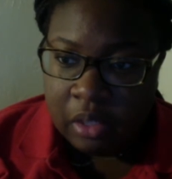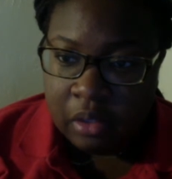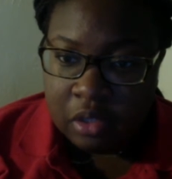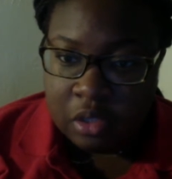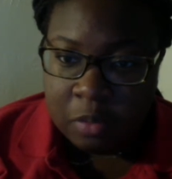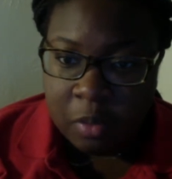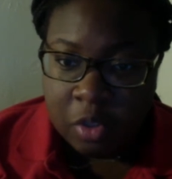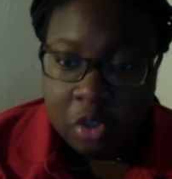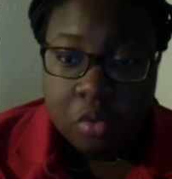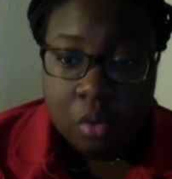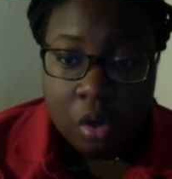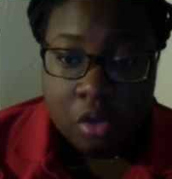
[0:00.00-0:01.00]
suspensions
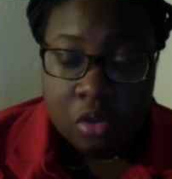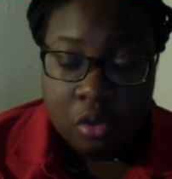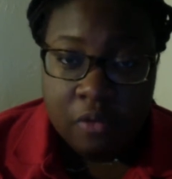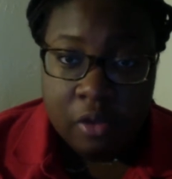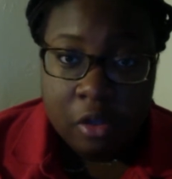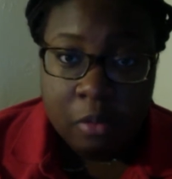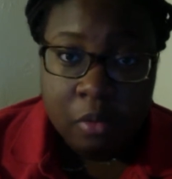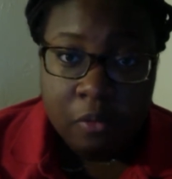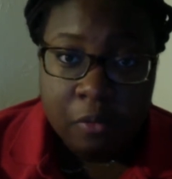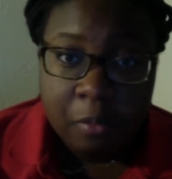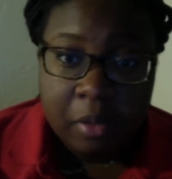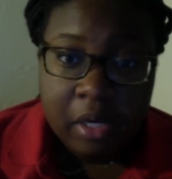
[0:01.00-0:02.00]
were also available
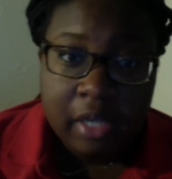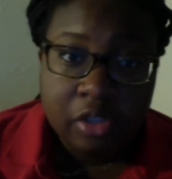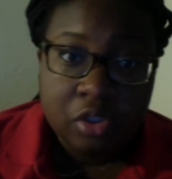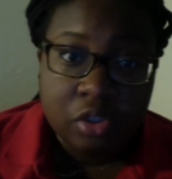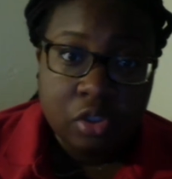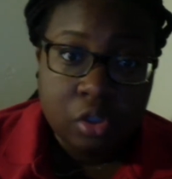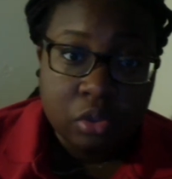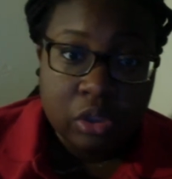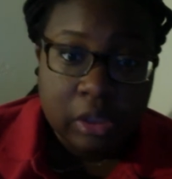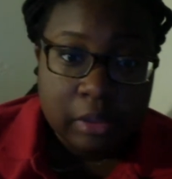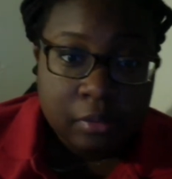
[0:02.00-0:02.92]
for pediatric dosing.